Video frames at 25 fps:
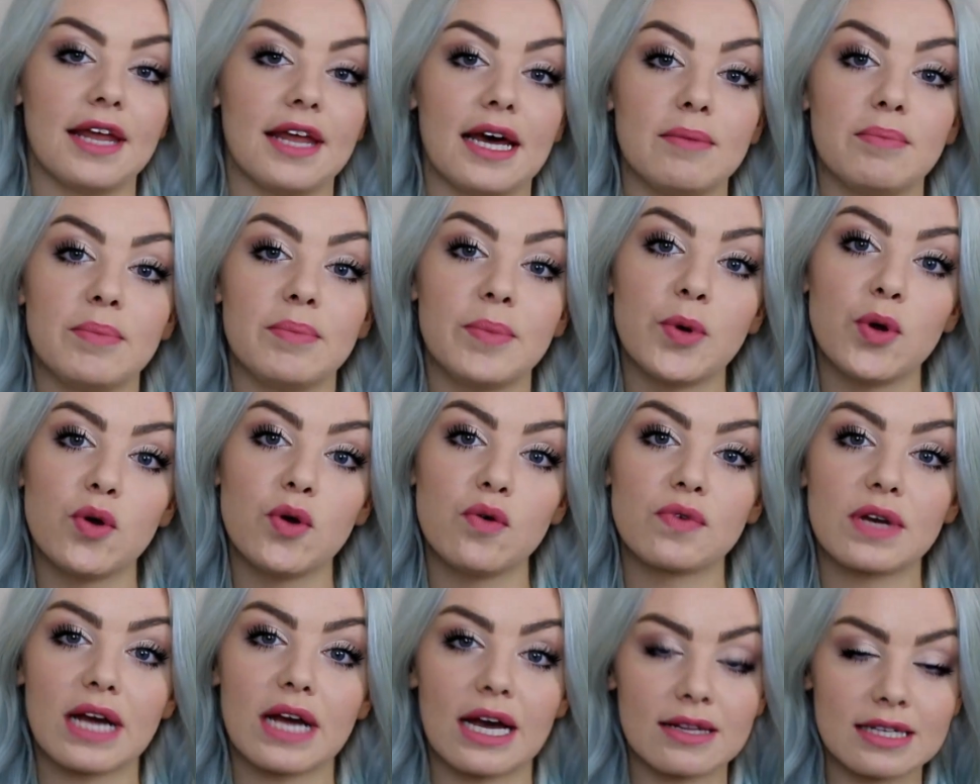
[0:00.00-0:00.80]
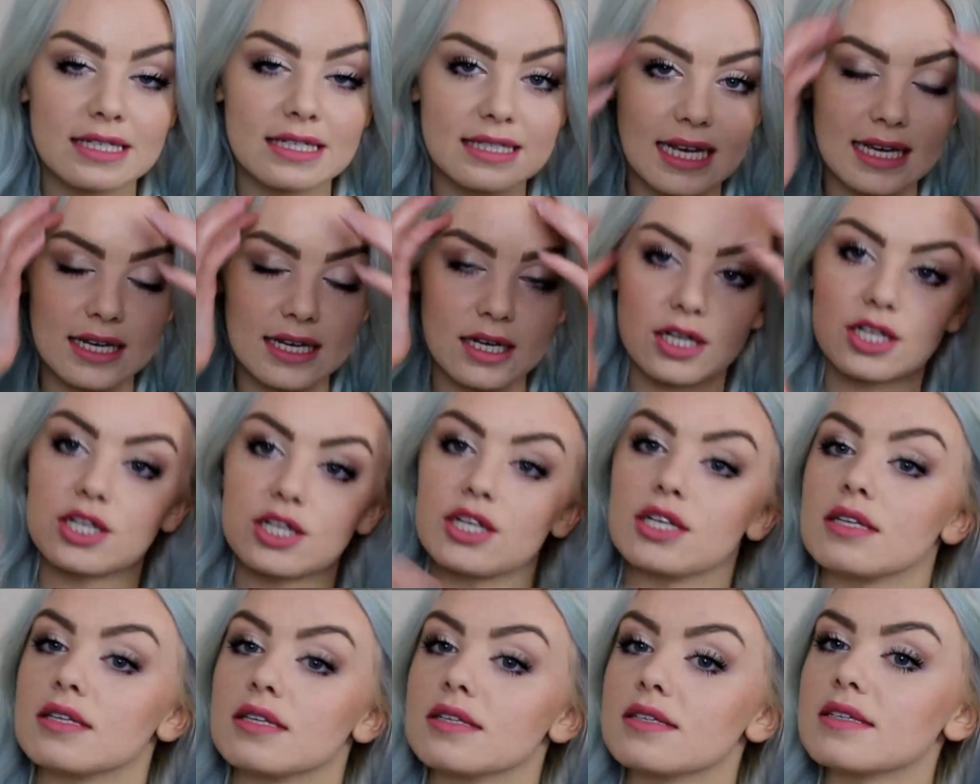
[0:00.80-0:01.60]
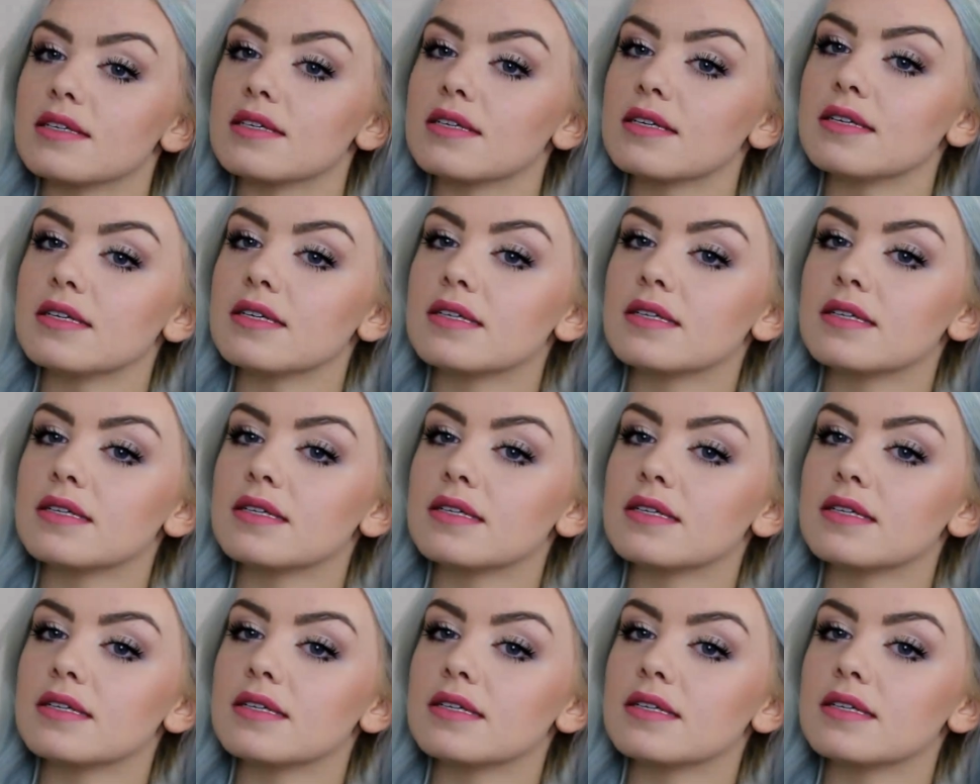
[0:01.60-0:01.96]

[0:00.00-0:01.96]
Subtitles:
then move down the sections.